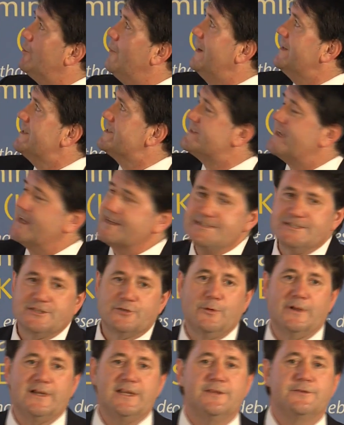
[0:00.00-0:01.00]
go back to section
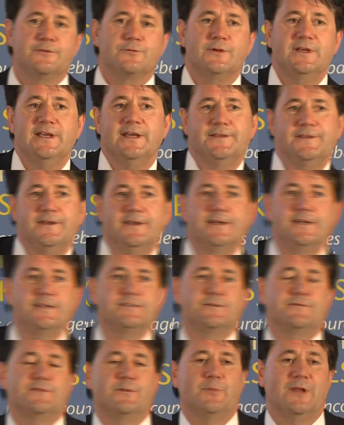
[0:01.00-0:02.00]
23, I think it
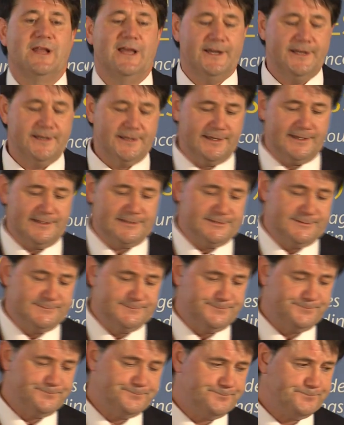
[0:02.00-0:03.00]
is, of the Planning Act,
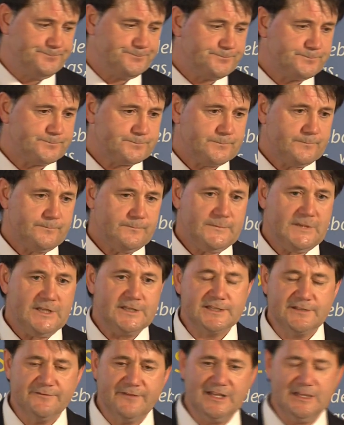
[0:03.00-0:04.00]

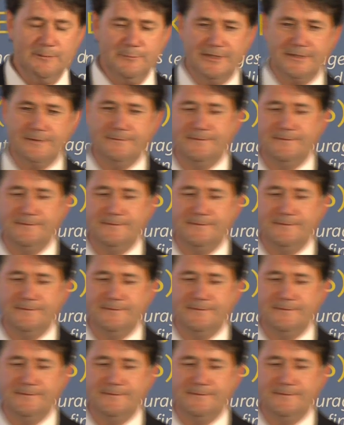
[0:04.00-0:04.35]
development,